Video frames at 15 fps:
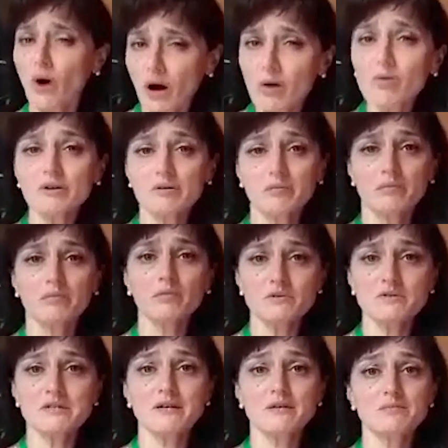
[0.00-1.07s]
our
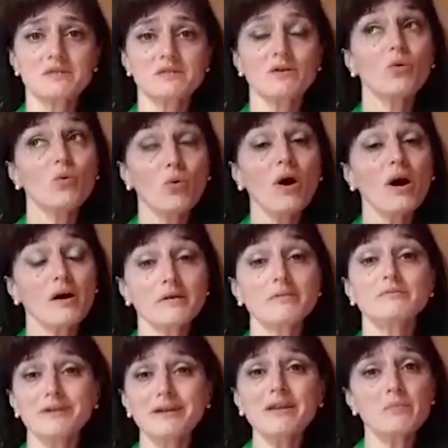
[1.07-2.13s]
Muslims who are
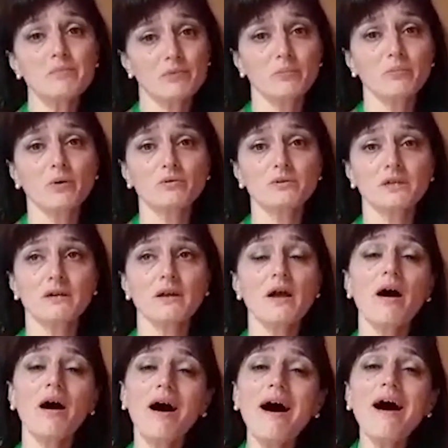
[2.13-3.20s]
really promoting
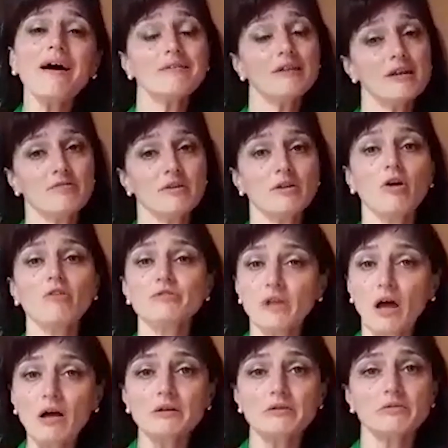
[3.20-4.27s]
high level of
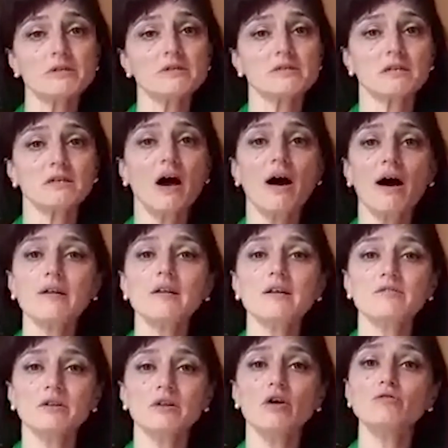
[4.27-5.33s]
tolerance and high
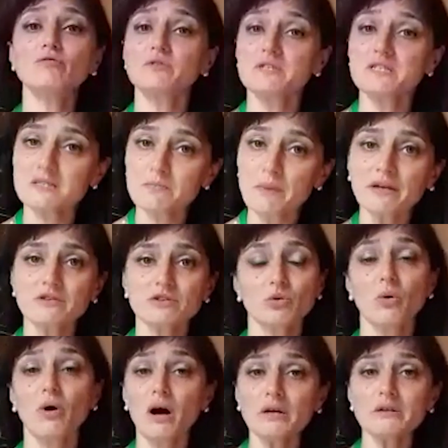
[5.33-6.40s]
level of respect
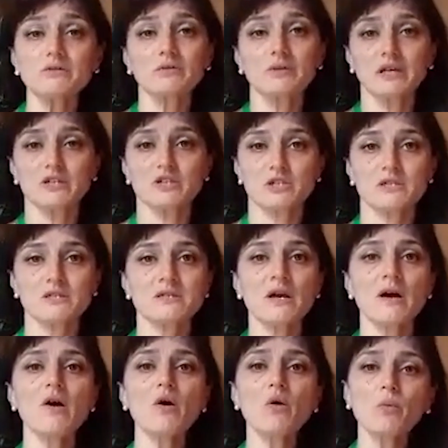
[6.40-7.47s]
to other religions,
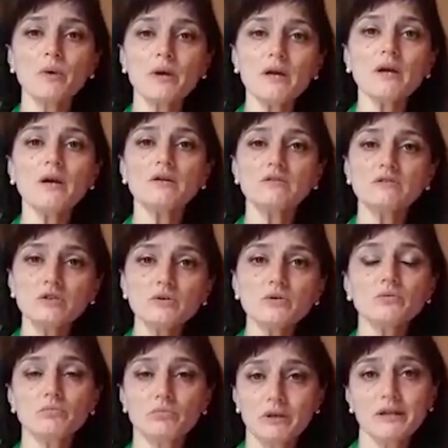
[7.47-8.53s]
we
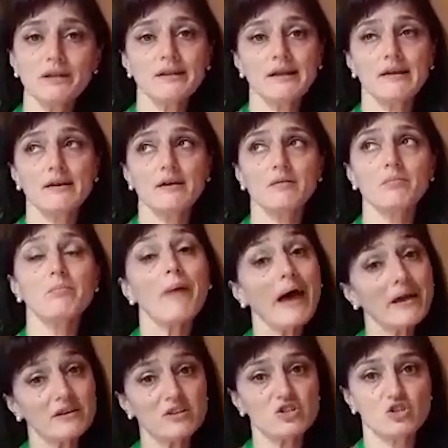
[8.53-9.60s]
do really
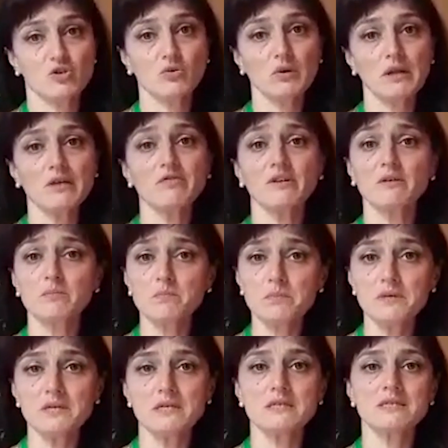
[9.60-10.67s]
manage to live in
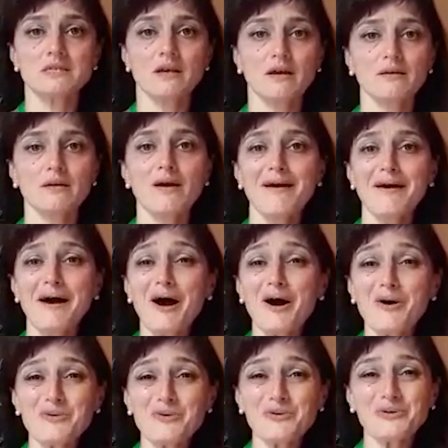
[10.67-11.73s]
peace. And
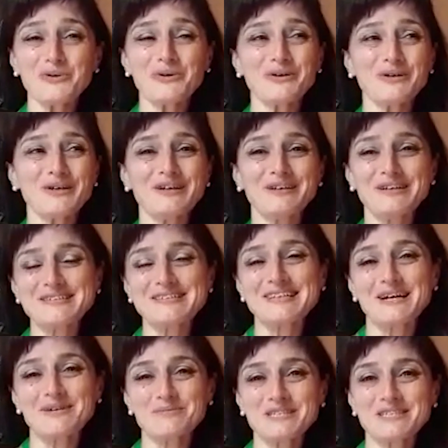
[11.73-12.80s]
how in
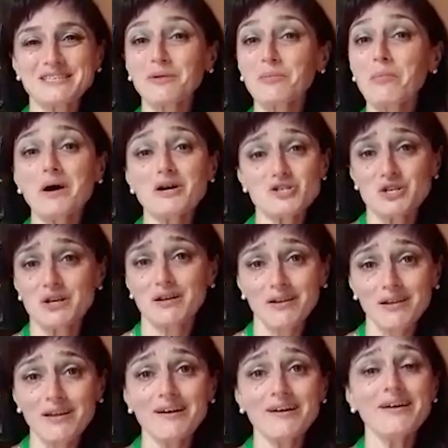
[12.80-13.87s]
Islam is said,
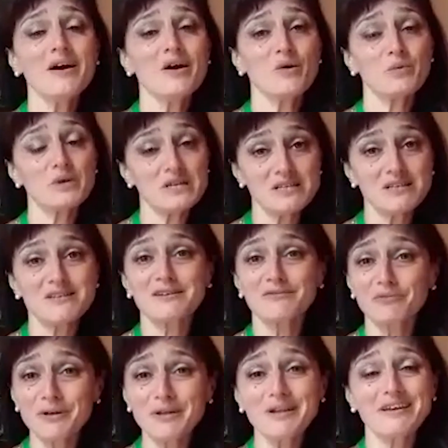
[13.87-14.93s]
mashallah, we
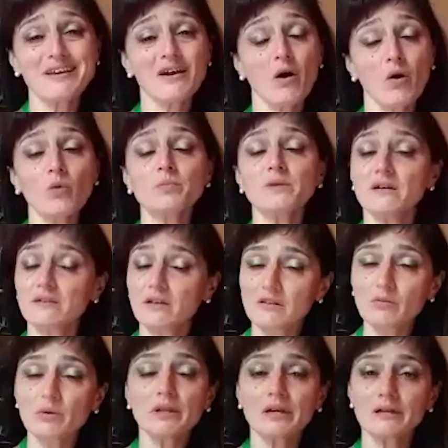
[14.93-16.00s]
really hope that
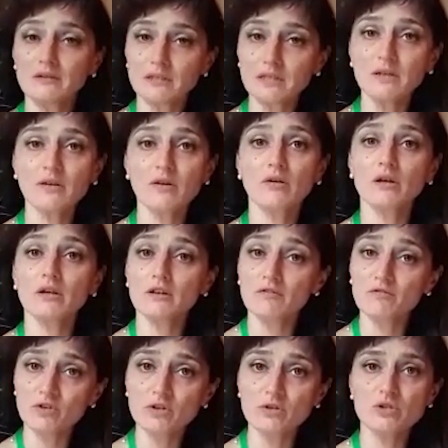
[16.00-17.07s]
it will continue in
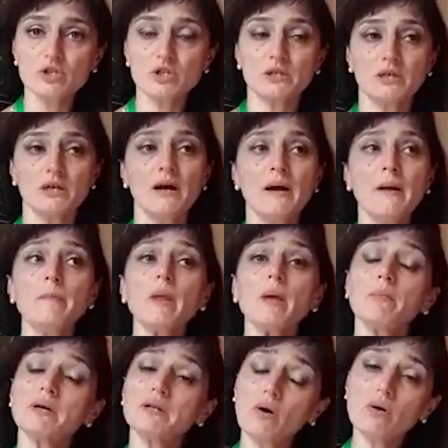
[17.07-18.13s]
the future.
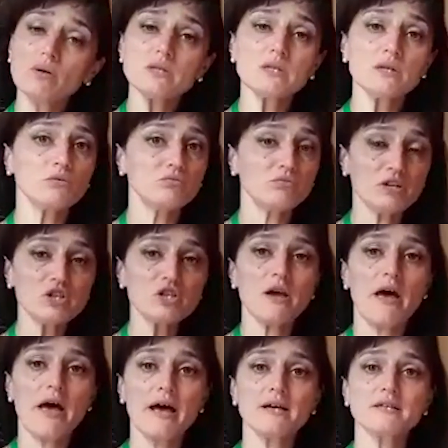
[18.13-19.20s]
But also Russia
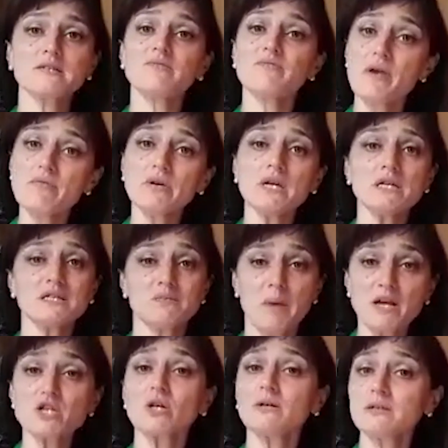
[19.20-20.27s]
has very
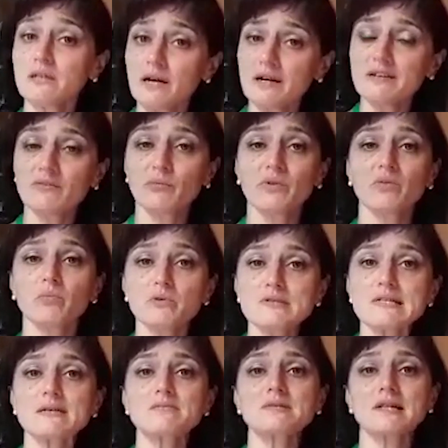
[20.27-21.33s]
special ties with
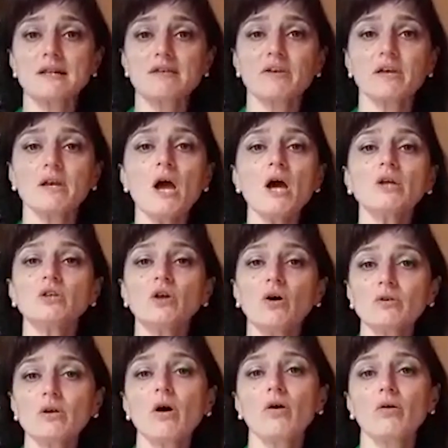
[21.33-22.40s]
Muslims living
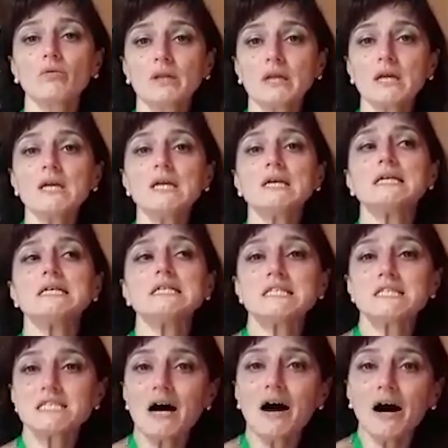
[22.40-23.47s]
not only
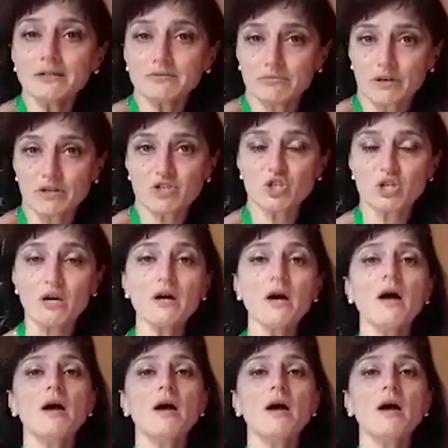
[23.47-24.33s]
inside Russia.